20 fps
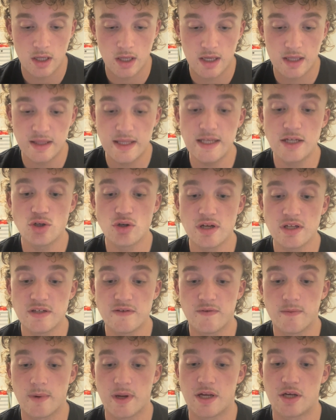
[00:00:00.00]
This
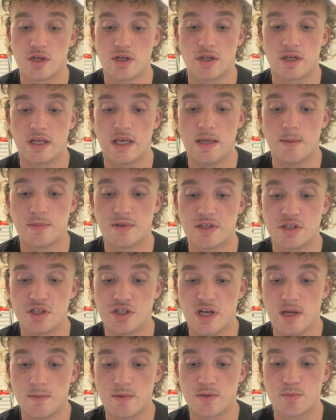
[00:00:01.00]
transformation keeps the
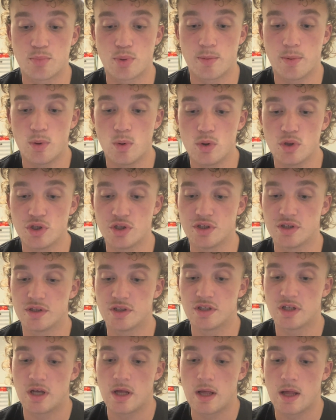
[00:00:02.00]
shape's
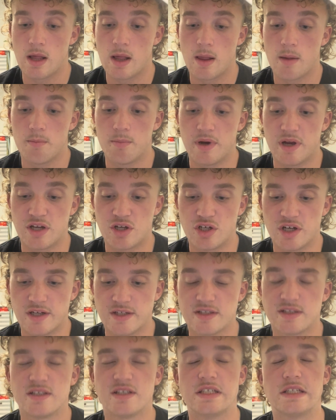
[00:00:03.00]
proportions but
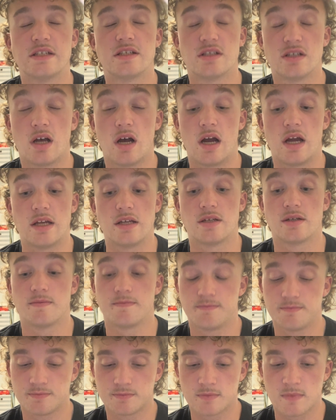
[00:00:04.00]
adjusts its size.
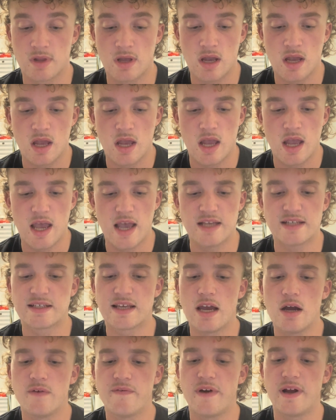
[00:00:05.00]
A
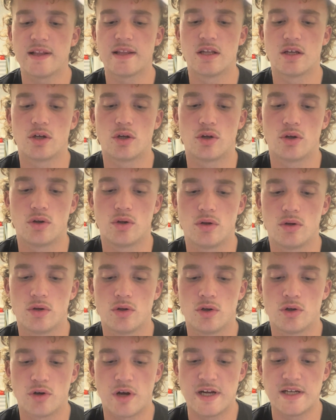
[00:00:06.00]
scale factor
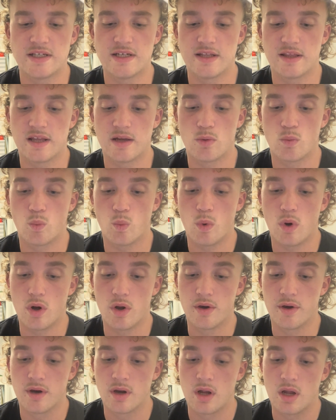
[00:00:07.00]
greater than
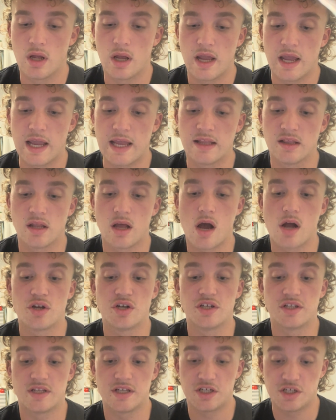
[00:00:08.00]
1
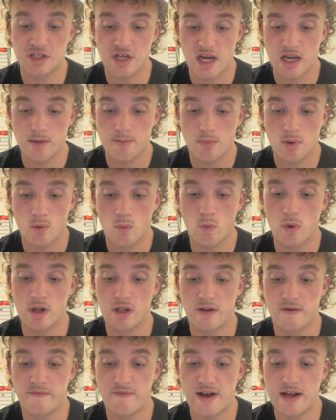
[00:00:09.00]
enlarges the shape, while
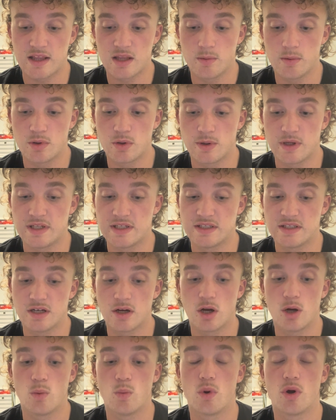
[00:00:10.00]
a factor between
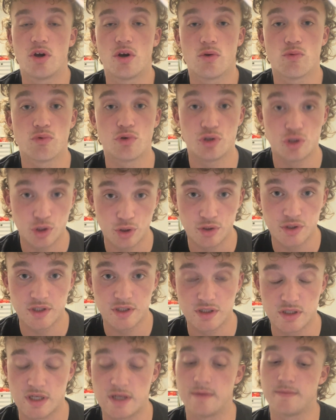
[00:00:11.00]
0 and 1
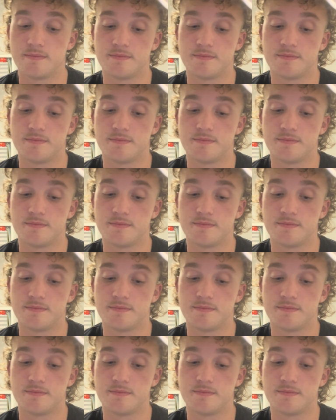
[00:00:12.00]
reduces it.